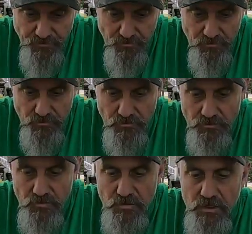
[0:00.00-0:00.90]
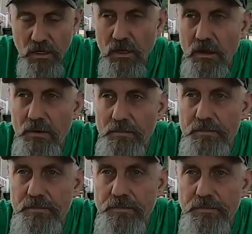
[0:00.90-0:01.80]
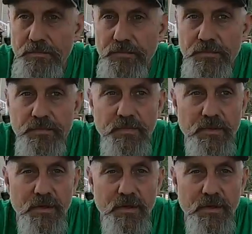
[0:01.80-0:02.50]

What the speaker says: (silence)